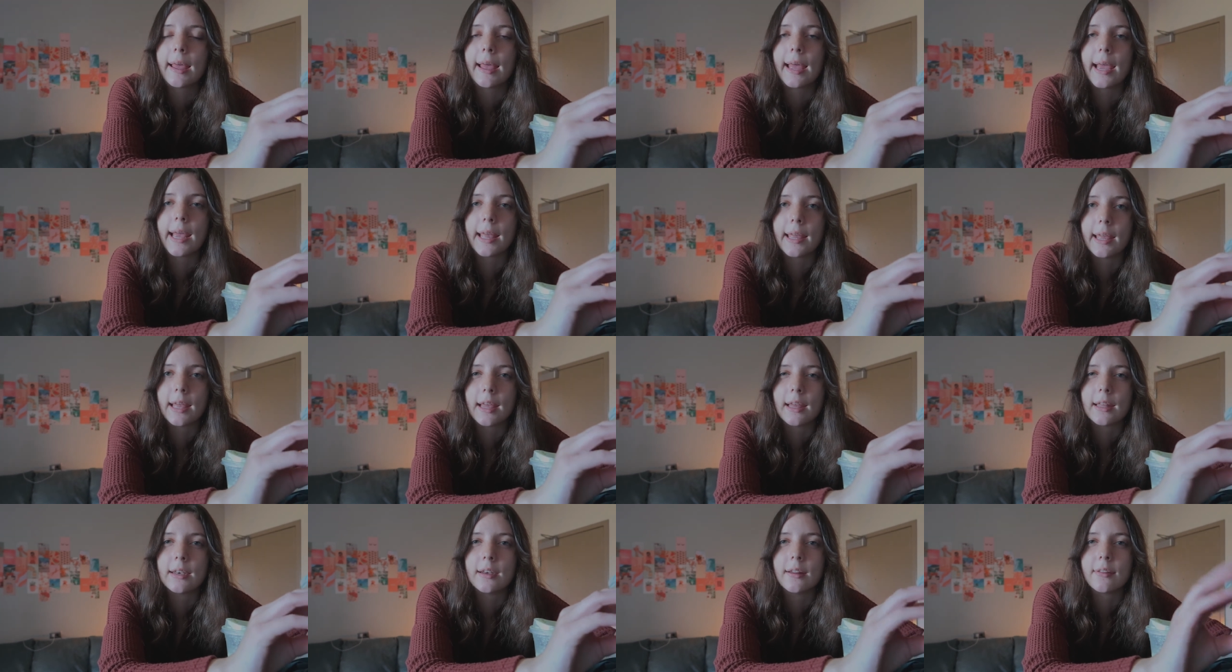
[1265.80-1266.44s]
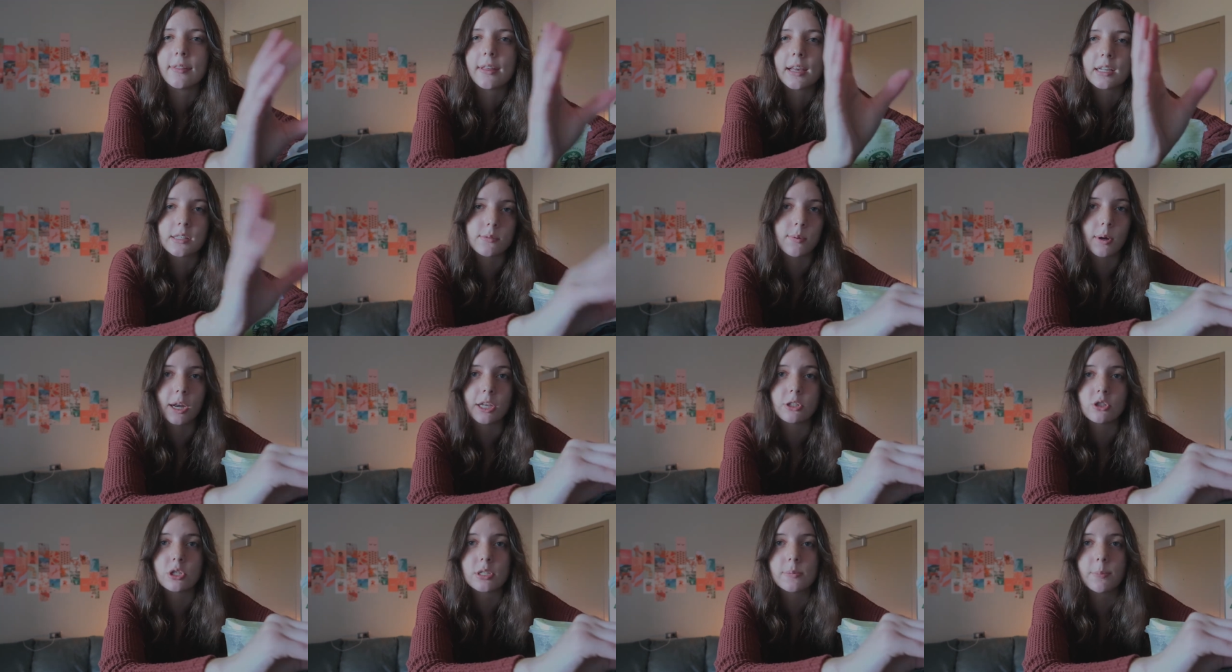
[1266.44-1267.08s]
and that's what
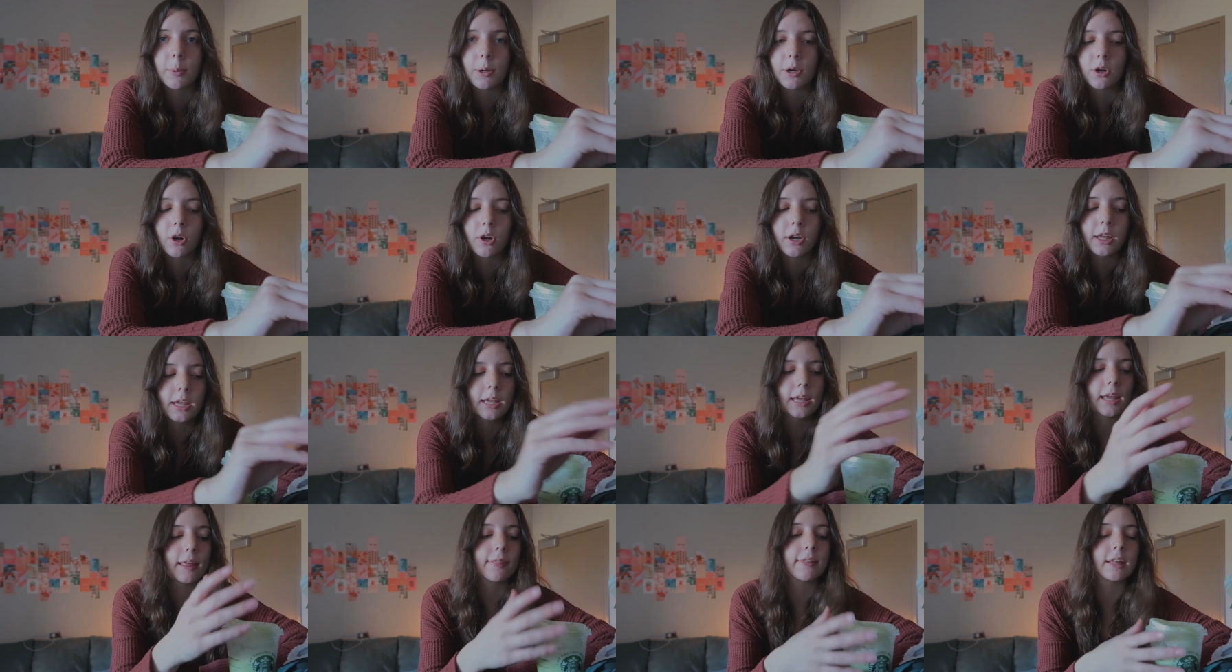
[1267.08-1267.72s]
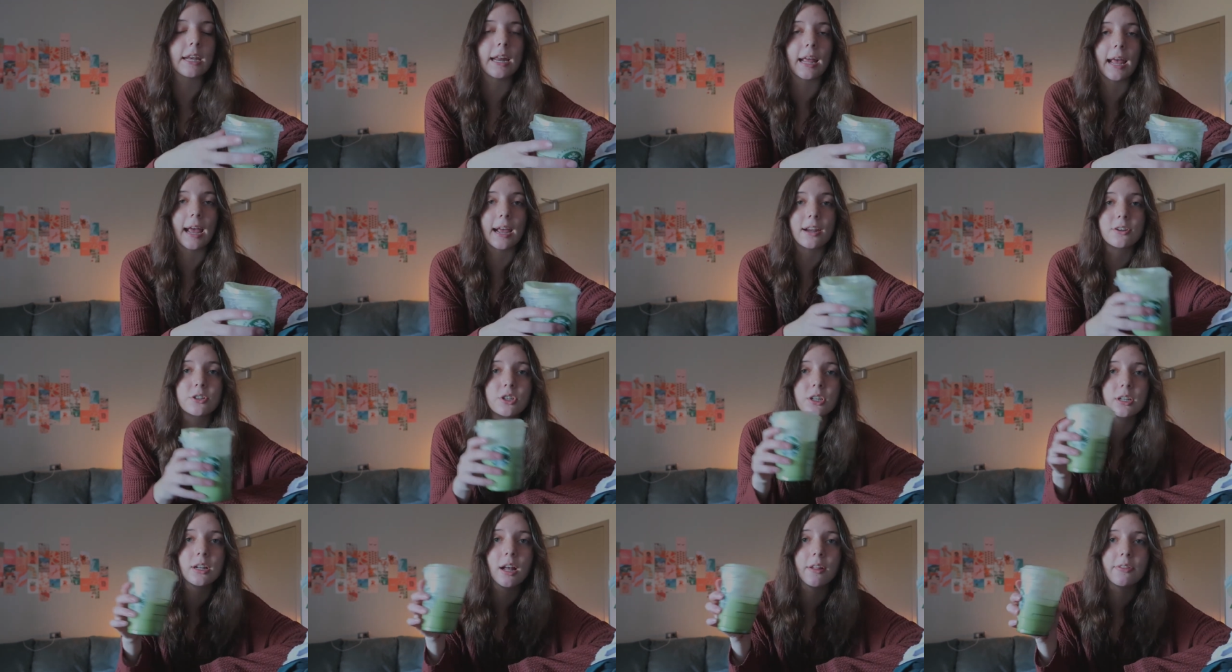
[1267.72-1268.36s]
I just put on it. And then I
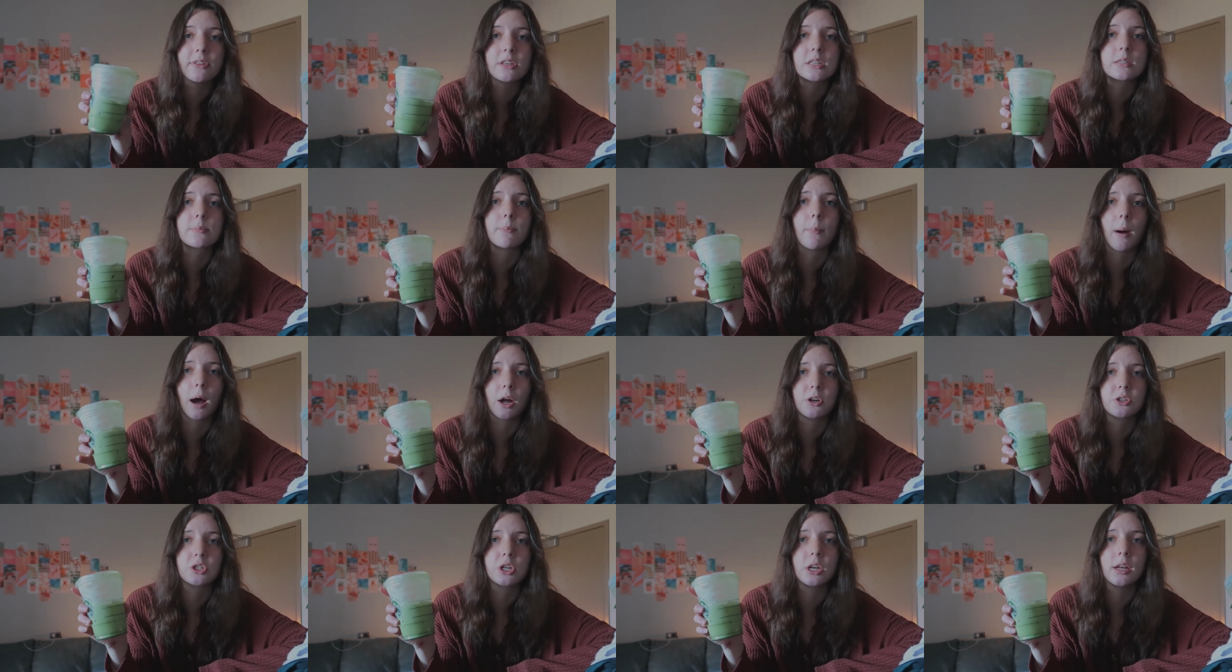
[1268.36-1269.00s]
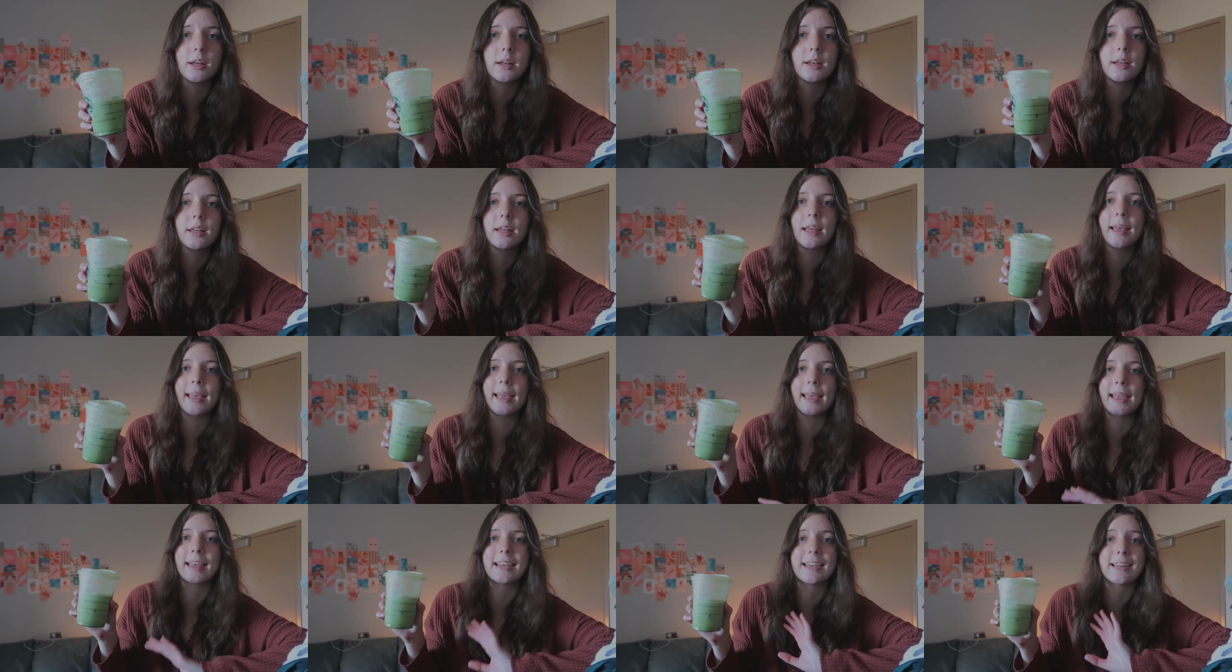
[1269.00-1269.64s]
actually got this matcha
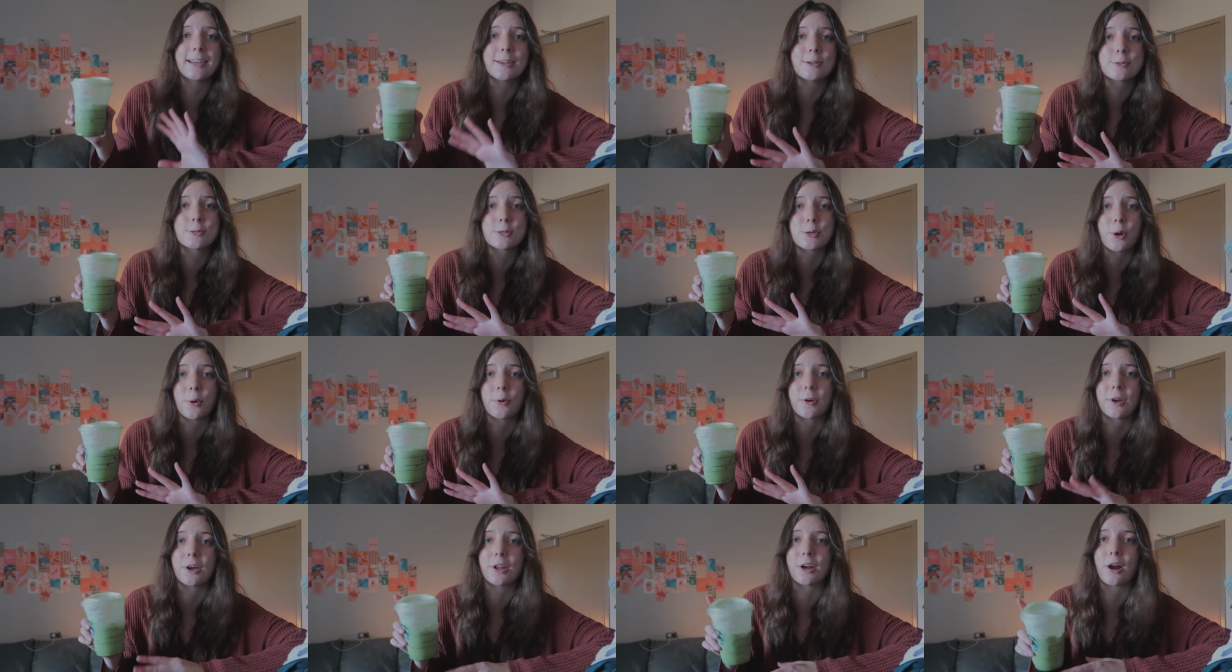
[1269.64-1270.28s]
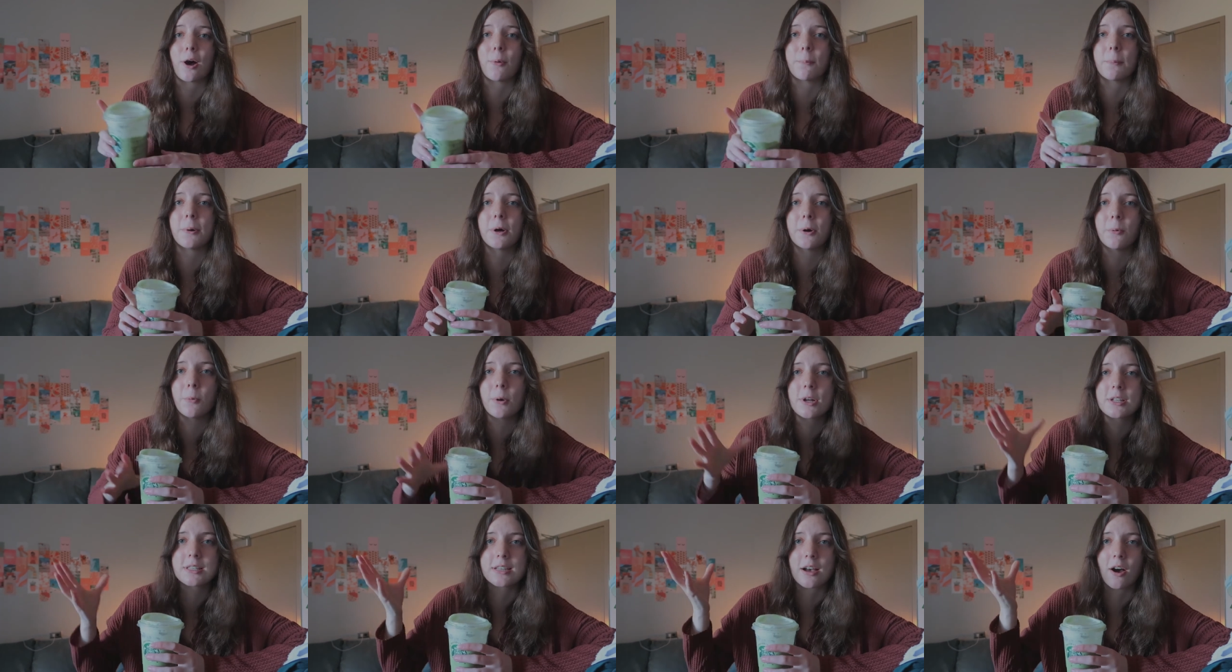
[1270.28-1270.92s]
and it is so good. I'll put
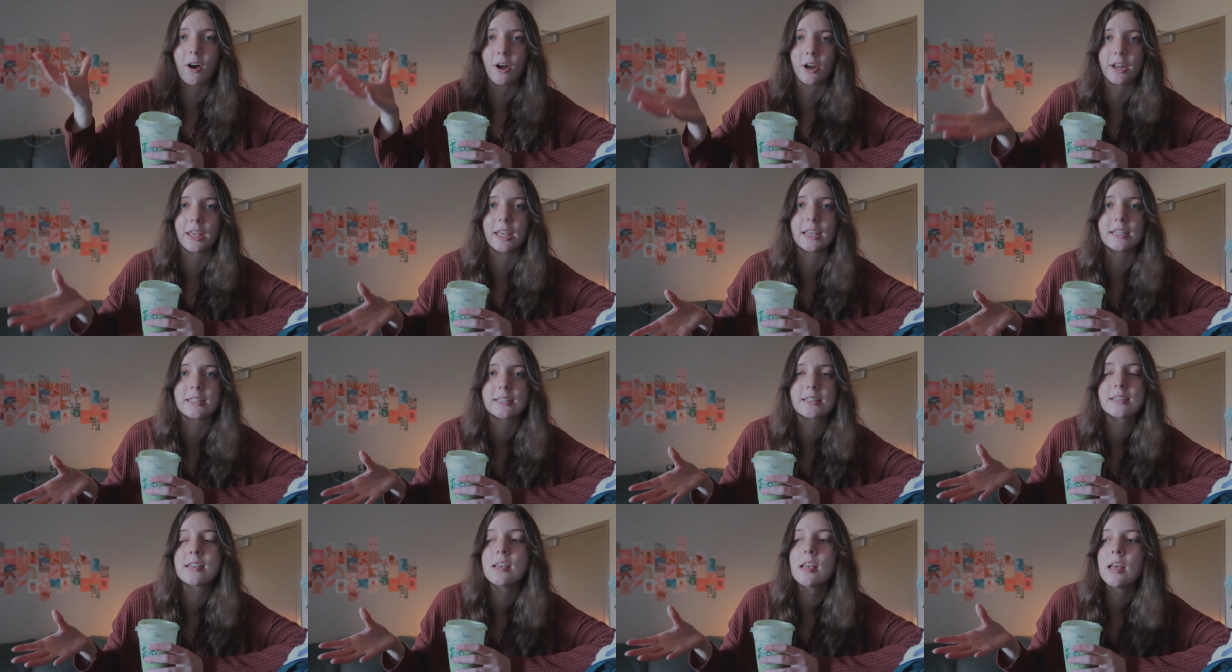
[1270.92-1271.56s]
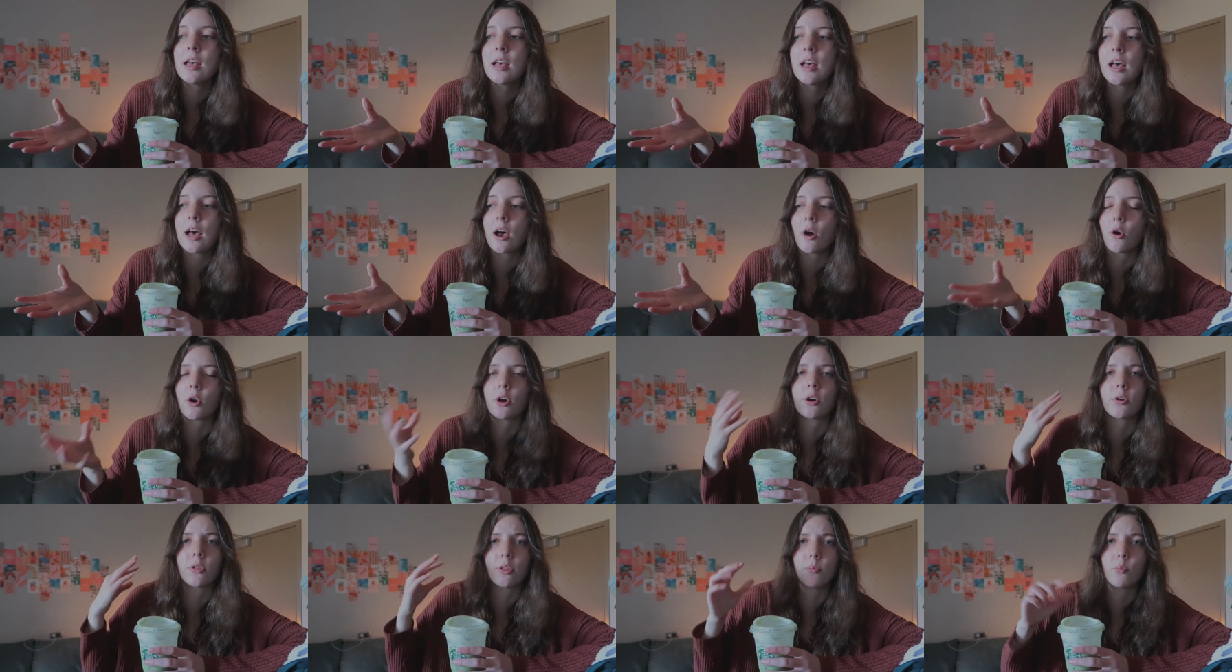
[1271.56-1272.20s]
what's on it
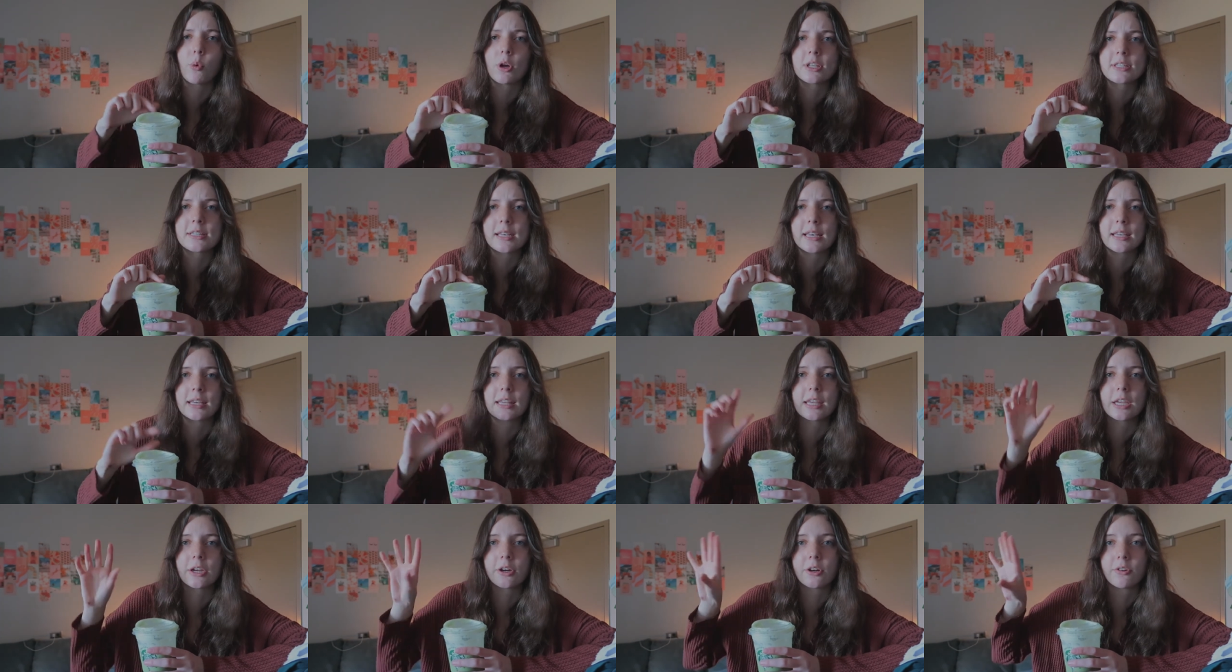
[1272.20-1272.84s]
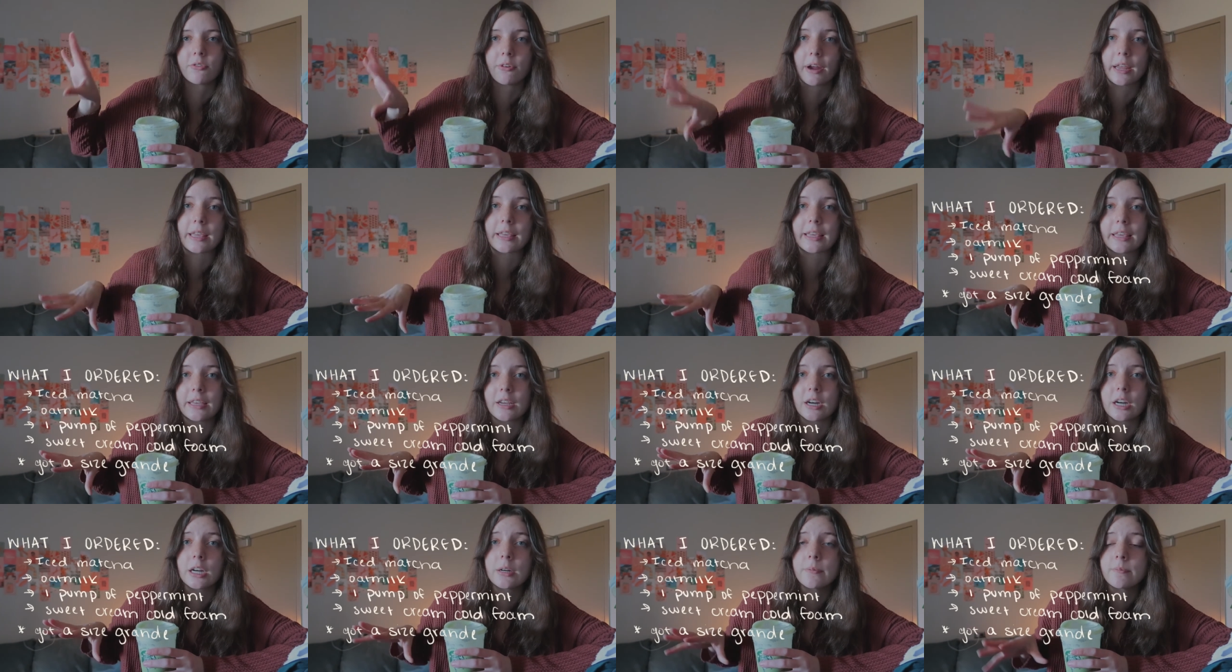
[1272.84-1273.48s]
or what's in here right
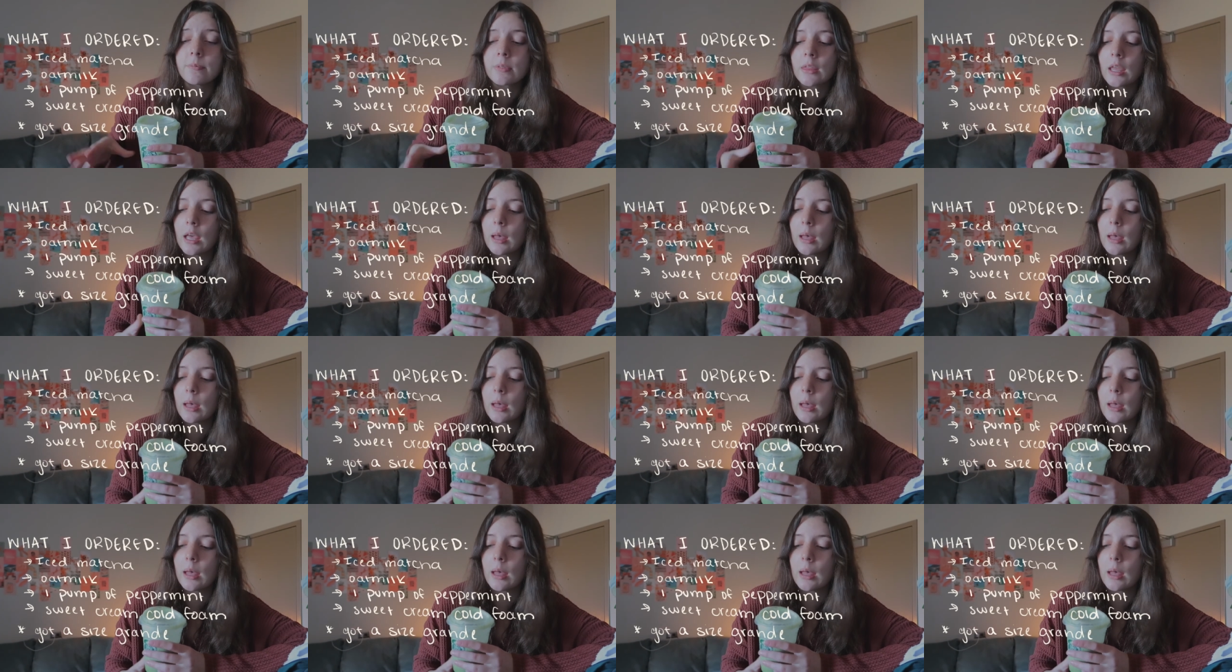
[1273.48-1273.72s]
here.